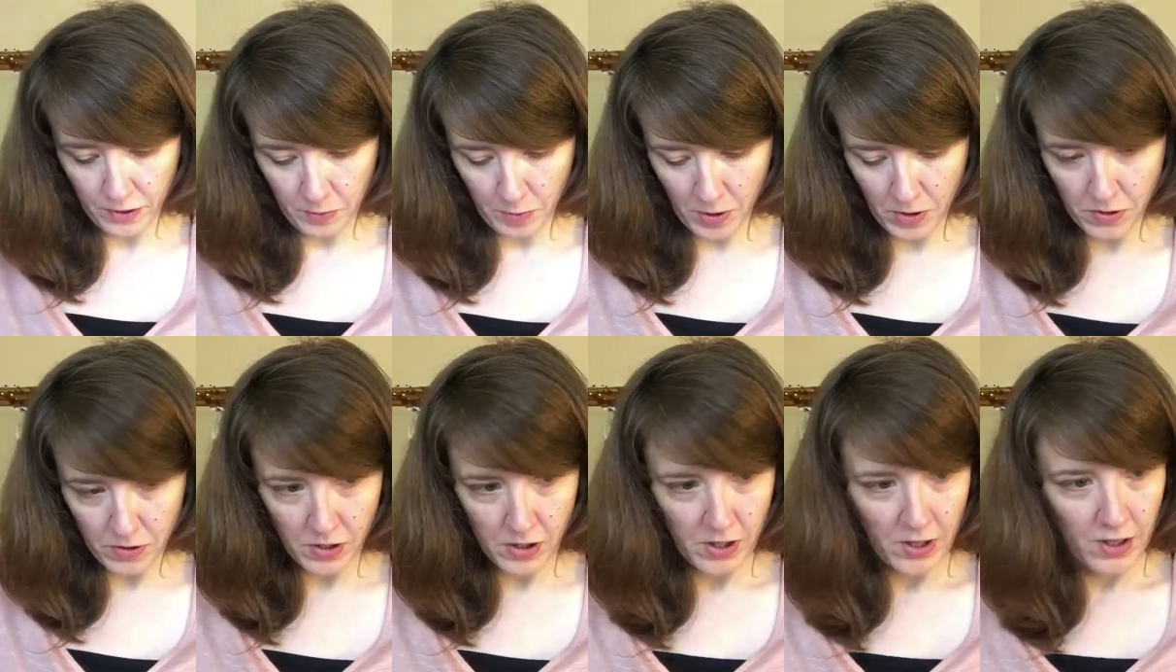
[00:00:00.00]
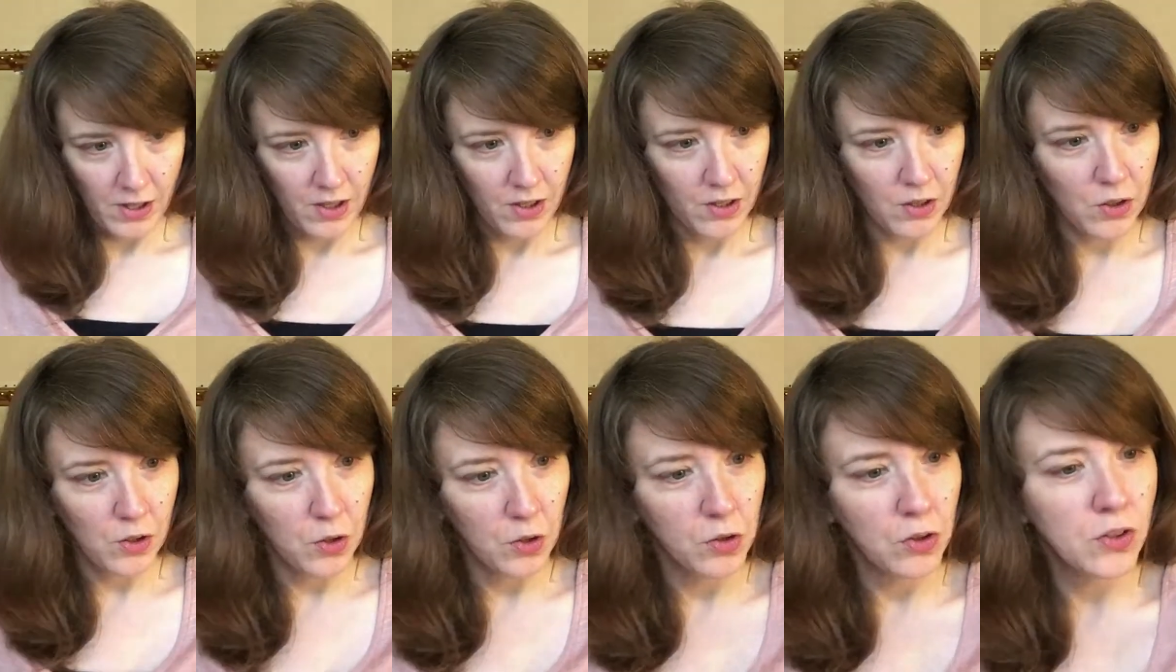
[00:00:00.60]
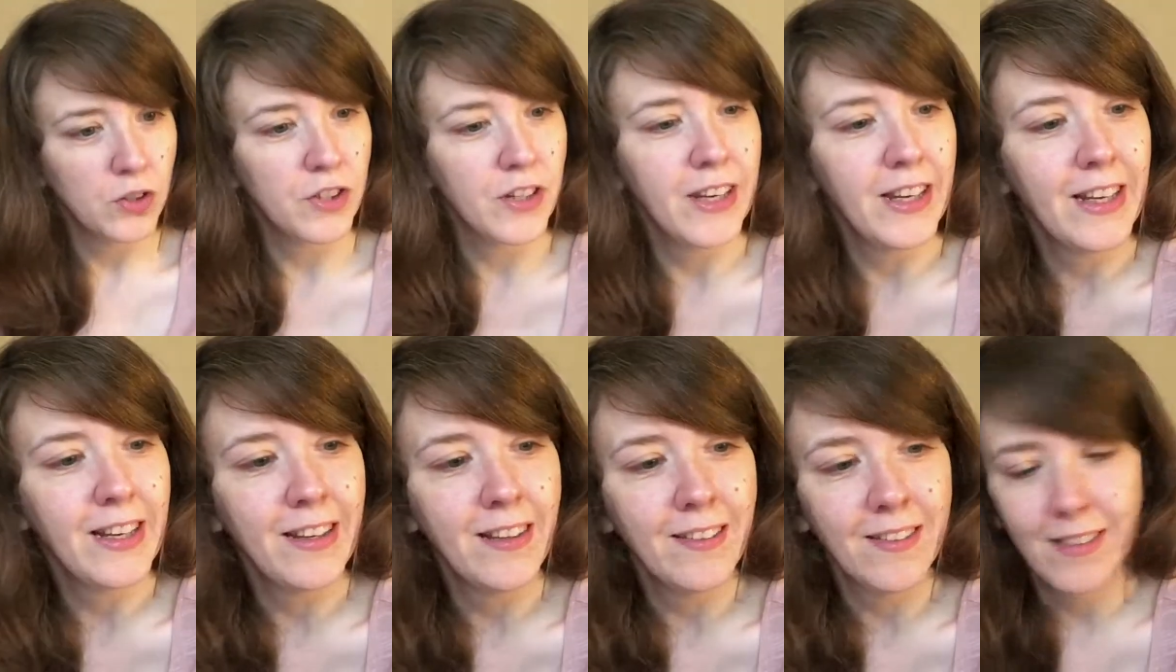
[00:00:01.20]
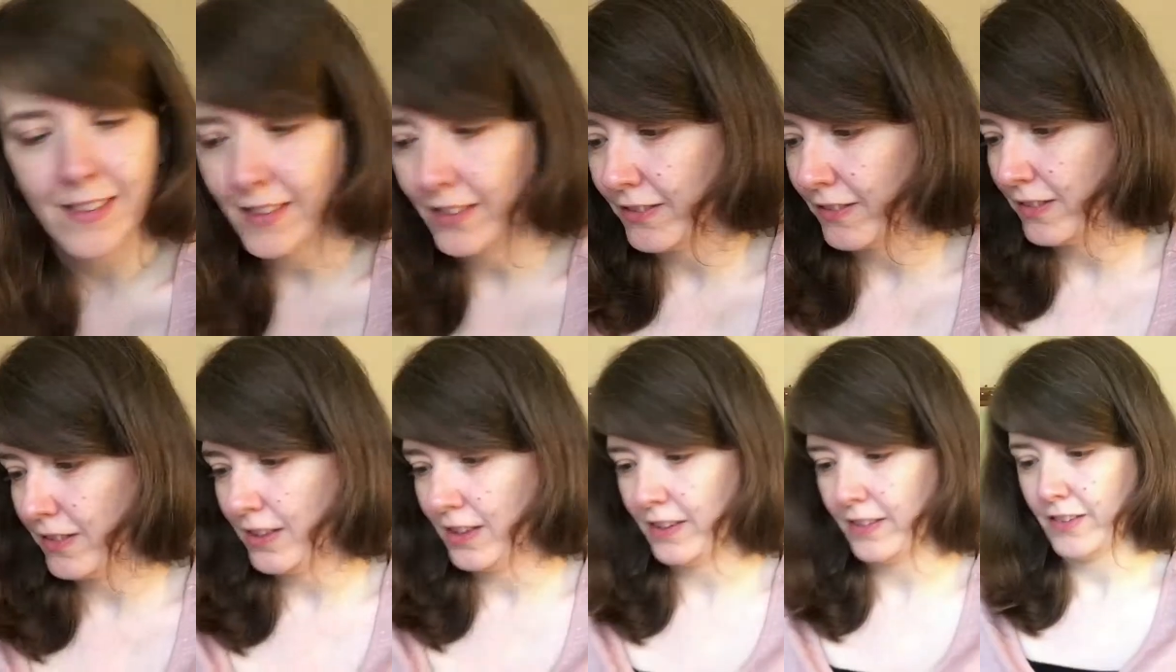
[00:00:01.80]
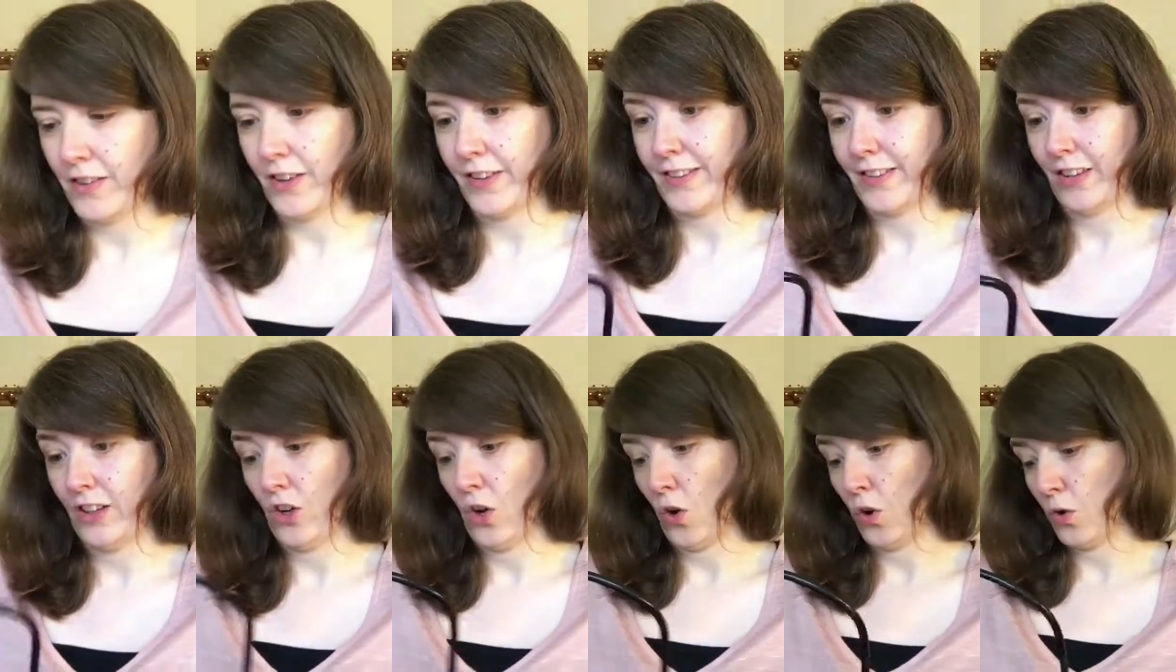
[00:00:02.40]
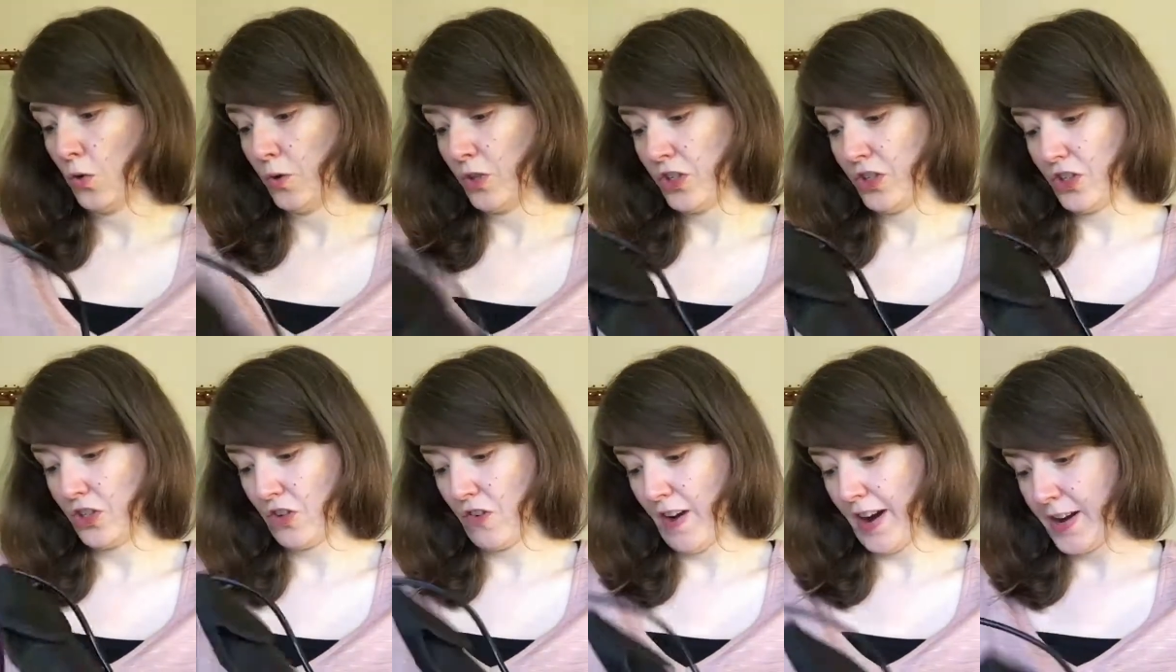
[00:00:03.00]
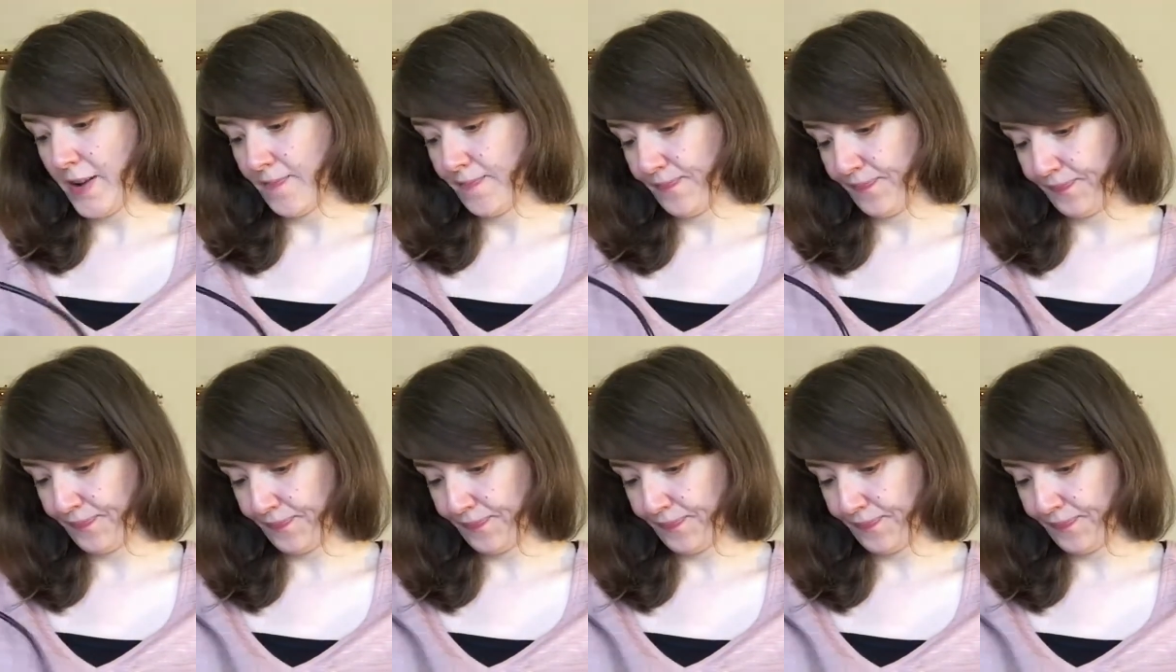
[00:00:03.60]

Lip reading: I suppose. The cord is nice and long, which is great.